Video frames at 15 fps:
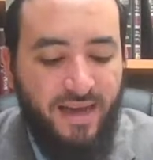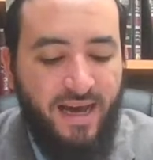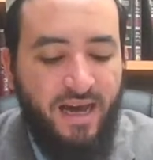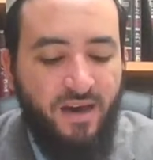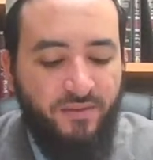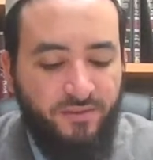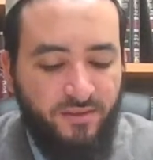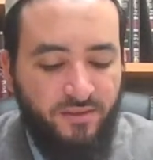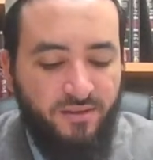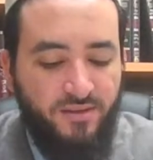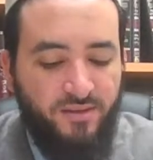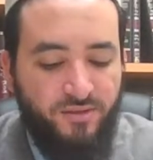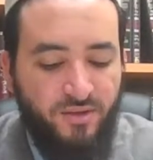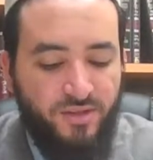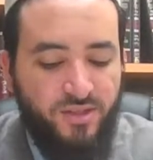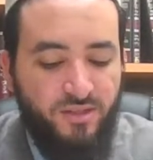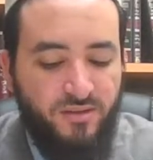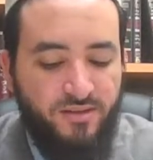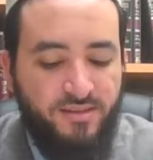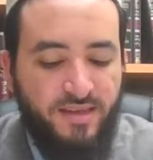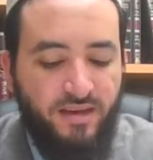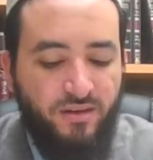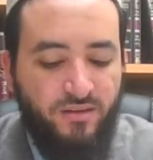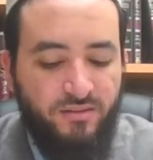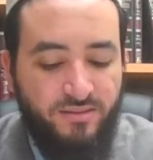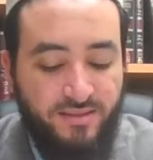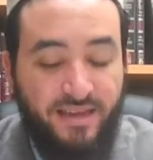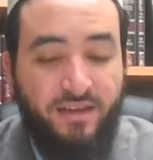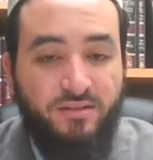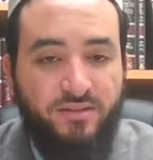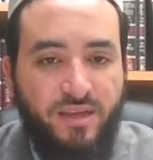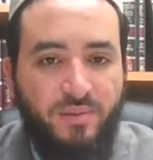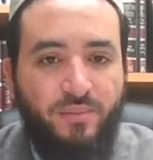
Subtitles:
after the destruction of the second